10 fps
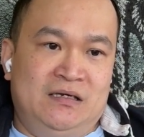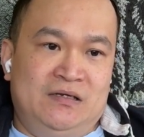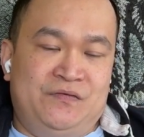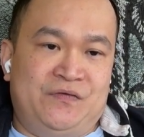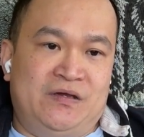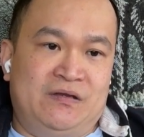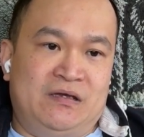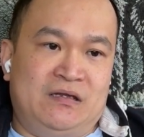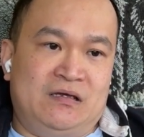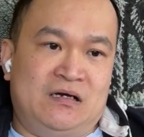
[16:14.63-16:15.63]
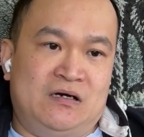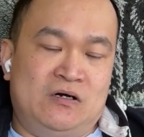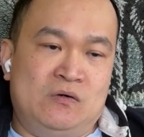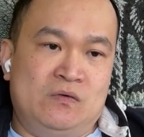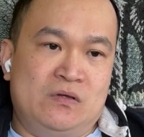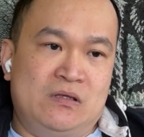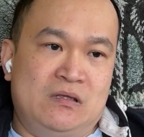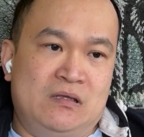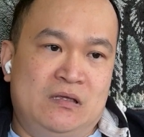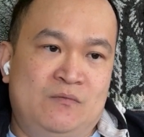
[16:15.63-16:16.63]
saying that how
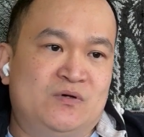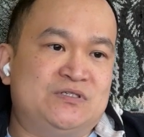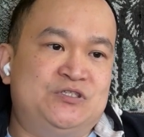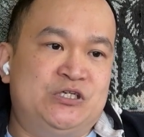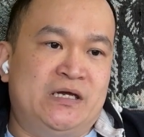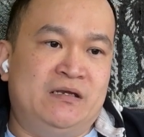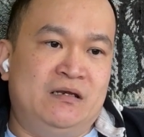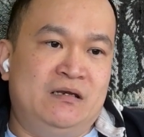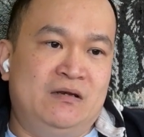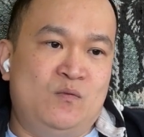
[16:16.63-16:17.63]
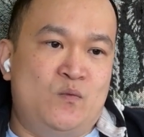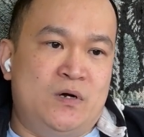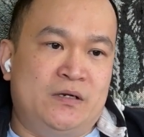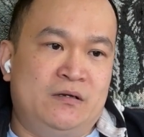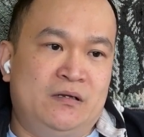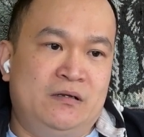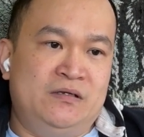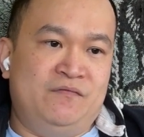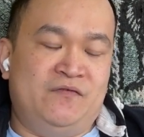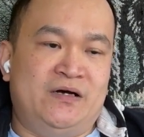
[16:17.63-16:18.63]
it was a Gen 1
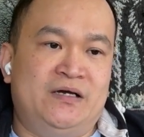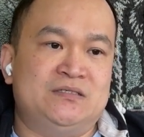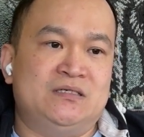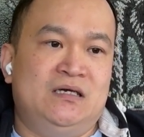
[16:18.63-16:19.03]
device,